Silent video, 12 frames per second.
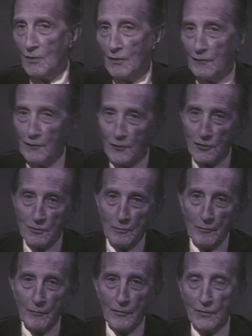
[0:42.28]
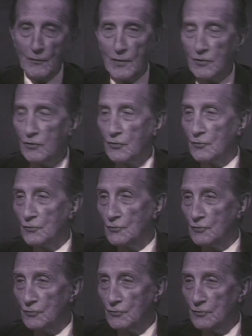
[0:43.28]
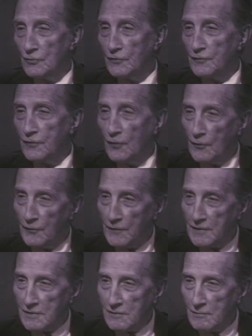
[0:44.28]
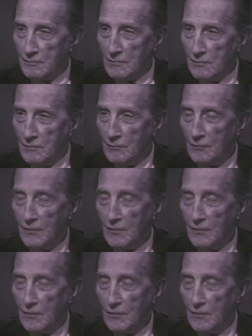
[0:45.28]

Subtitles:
I first went through Fauvism,